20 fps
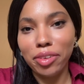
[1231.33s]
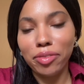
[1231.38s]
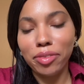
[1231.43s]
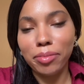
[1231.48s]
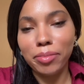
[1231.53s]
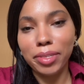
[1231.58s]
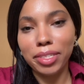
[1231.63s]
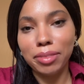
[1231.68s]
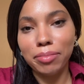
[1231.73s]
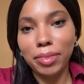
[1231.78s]

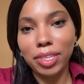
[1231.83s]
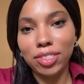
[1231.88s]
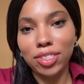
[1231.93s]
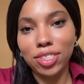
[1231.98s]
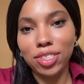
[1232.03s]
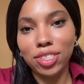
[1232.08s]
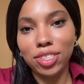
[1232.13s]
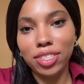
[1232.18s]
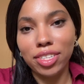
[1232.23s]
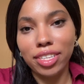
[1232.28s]
this
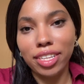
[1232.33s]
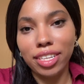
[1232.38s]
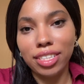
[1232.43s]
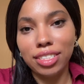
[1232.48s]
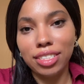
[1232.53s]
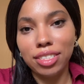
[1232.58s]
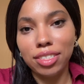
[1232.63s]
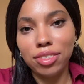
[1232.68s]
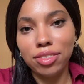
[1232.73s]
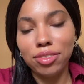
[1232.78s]
message,
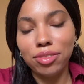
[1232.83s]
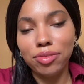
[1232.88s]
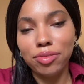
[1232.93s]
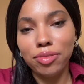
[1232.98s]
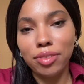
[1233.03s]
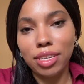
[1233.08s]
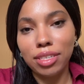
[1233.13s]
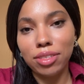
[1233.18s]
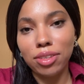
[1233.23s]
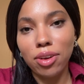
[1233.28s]
collective.
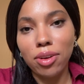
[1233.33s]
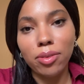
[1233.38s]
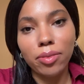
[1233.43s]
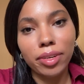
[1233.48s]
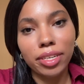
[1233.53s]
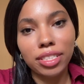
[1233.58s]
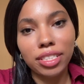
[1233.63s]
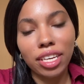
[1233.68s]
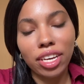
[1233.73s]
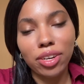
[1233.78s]
As
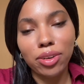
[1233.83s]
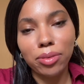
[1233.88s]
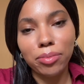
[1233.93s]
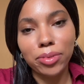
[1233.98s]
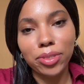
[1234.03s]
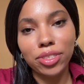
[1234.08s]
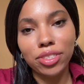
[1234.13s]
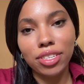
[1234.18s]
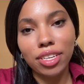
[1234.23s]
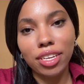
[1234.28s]
always, I hope you're
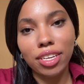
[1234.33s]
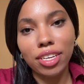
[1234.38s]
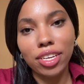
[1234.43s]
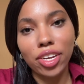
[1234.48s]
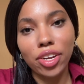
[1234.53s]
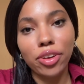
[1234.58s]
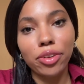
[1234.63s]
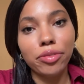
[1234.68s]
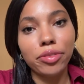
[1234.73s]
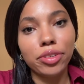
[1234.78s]
taking
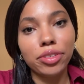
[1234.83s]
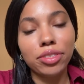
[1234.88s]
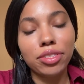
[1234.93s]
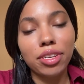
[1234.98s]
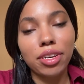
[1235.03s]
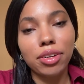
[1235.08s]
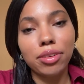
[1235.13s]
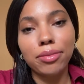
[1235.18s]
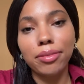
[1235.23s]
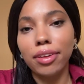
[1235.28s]
care of
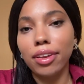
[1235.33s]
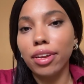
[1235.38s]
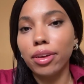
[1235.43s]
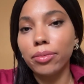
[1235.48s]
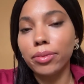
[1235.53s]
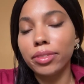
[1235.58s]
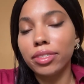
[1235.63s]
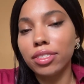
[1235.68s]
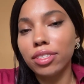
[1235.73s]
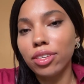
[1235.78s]
yourself, and I will
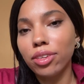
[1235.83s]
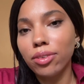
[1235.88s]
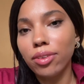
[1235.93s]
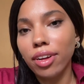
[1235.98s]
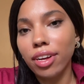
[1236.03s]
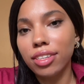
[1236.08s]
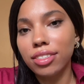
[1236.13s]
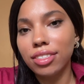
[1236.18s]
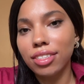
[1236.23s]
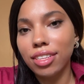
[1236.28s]
see you
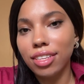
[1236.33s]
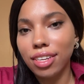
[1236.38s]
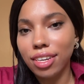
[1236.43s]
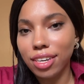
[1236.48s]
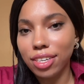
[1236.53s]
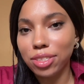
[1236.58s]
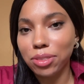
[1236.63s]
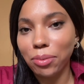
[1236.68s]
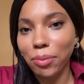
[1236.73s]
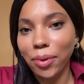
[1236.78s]
guys in the
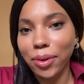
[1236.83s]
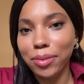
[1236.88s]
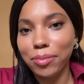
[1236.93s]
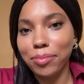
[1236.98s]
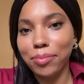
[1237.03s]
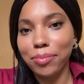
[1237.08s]
next one.